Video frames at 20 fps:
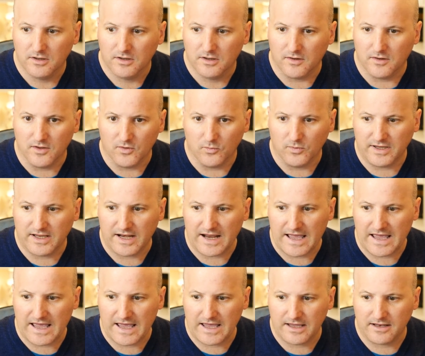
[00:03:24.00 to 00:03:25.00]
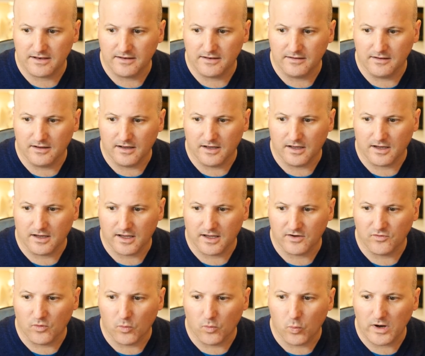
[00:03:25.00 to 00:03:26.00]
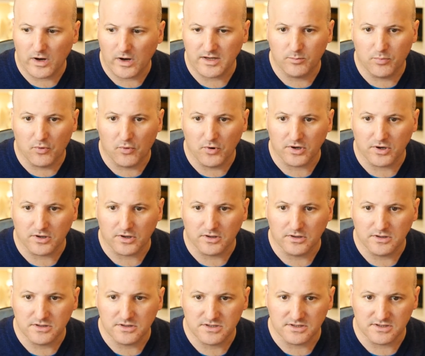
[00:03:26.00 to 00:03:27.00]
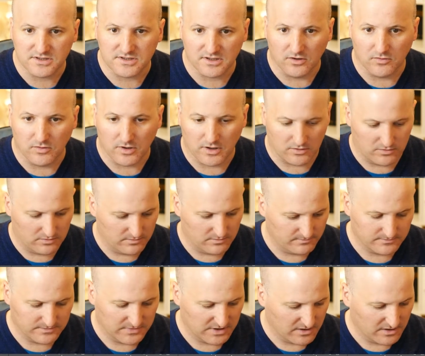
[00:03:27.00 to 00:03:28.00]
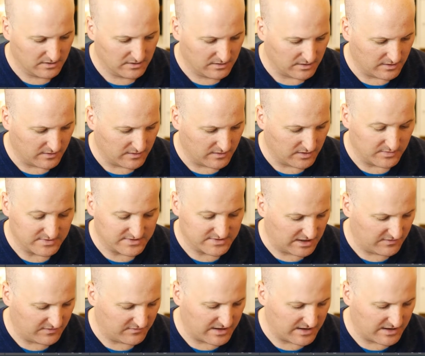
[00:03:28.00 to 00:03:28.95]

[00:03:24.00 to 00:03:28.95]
and then we can add kind of a white border to this logo. And then we save